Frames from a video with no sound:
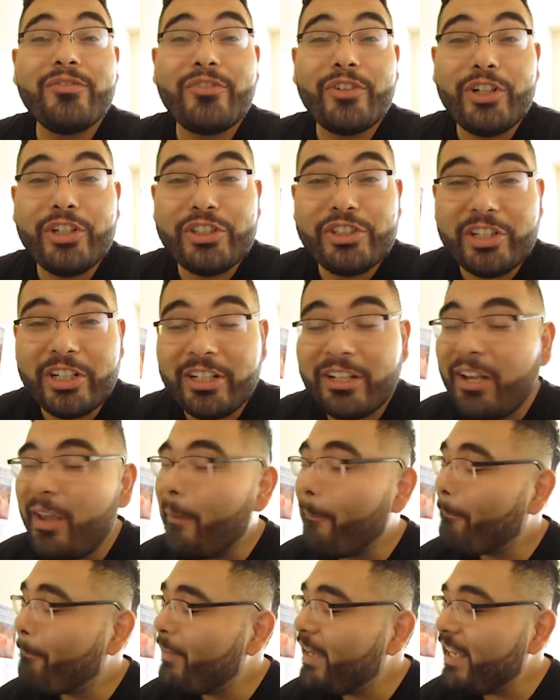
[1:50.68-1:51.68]
version,
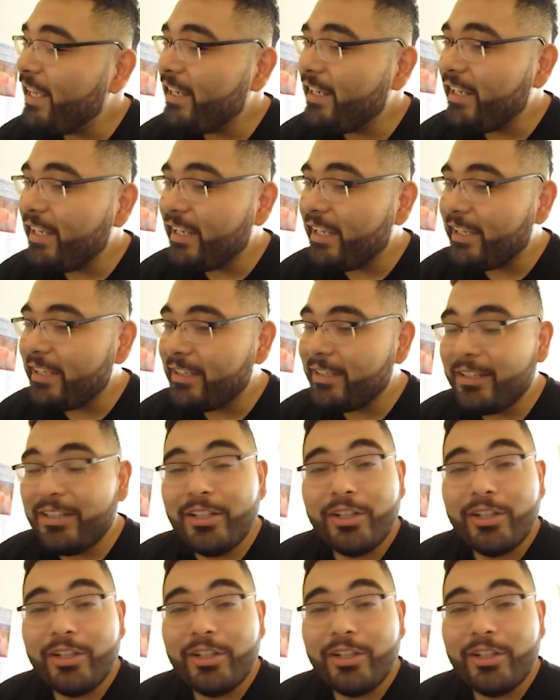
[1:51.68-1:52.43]
meaning